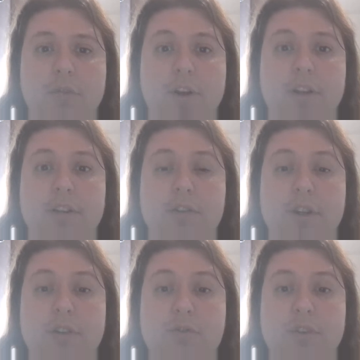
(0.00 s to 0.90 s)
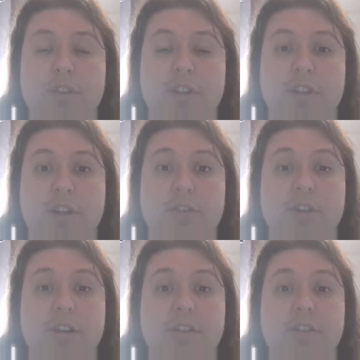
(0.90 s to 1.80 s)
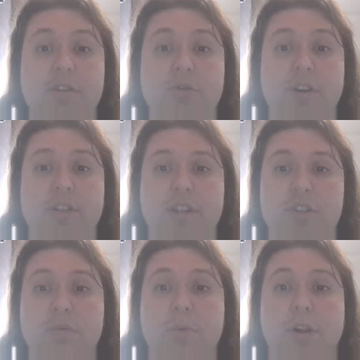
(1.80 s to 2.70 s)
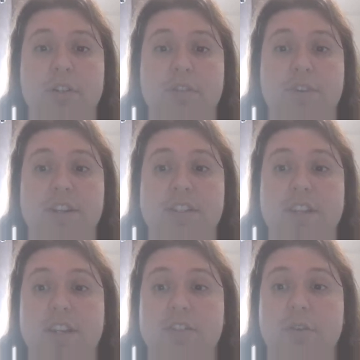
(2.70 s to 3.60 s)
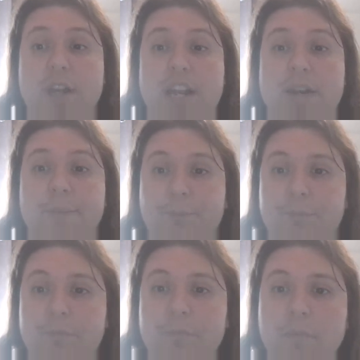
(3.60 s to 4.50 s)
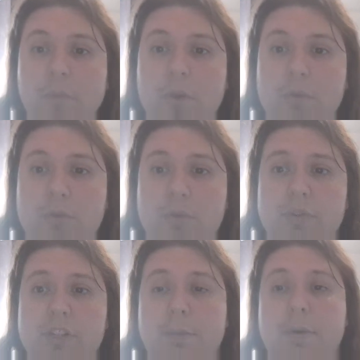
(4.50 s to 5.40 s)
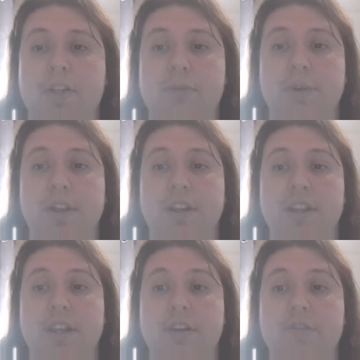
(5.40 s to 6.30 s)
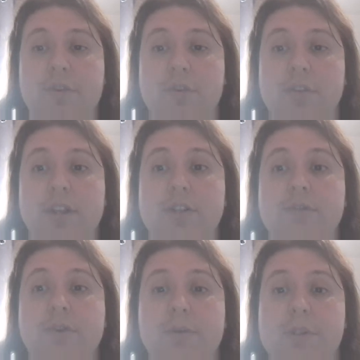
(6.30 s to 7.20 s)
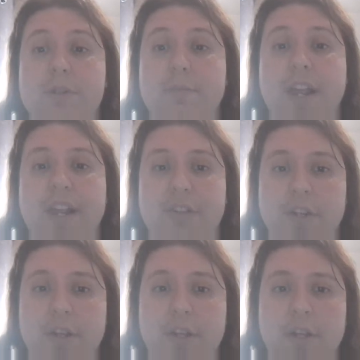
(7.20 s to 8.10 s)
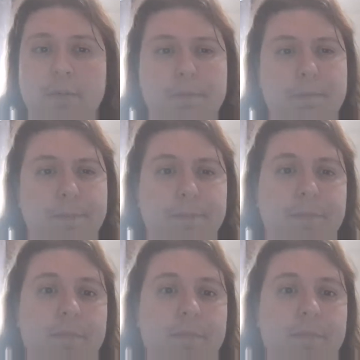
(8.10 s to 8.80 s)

Veronica conducts a drug test on Wallace finds that he's clean, which rules out the possibility that, food, that his food was spiked. Hmm.